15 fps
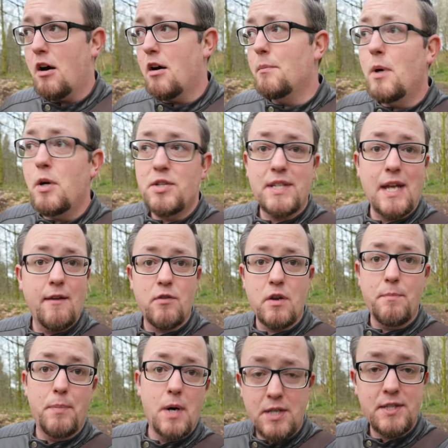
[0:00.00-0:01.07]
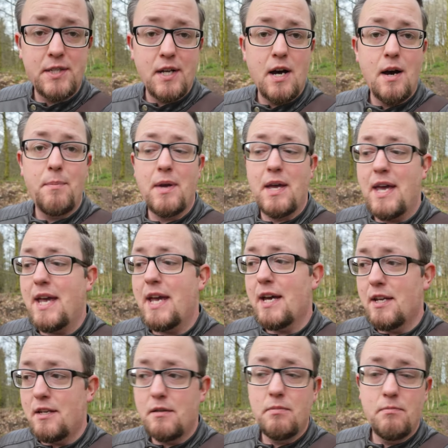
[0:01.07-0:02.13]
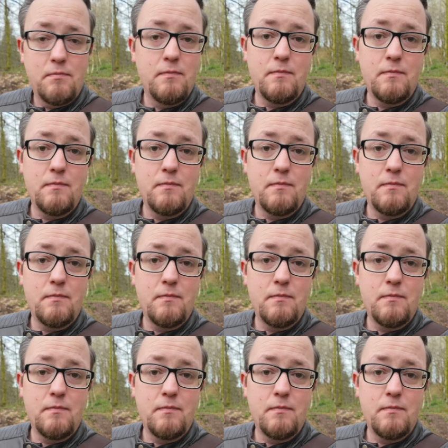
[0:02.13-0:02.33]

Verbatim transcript: almost every bus stop and